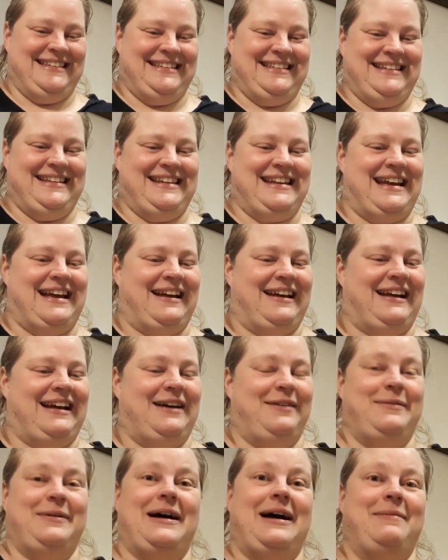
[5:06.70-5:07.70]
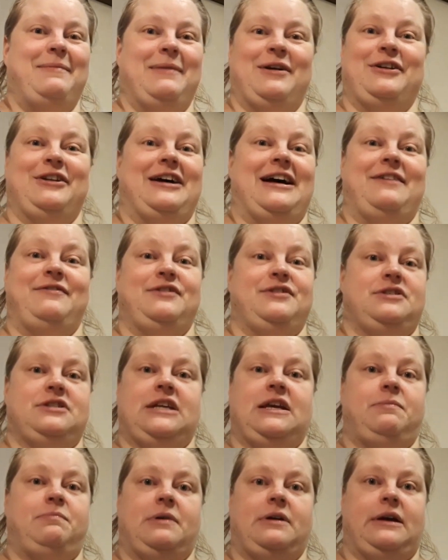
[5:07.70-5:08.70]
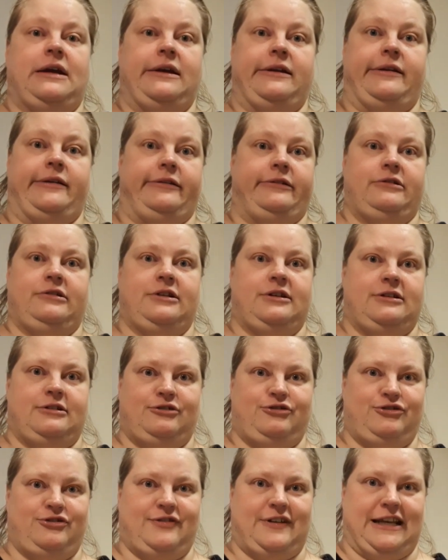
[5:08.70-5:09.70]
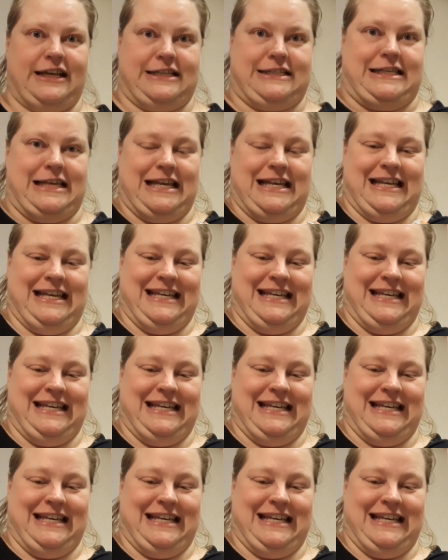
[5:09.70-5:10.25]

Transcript: Yeah, I'm gonna have to skip ahead on a lot of this.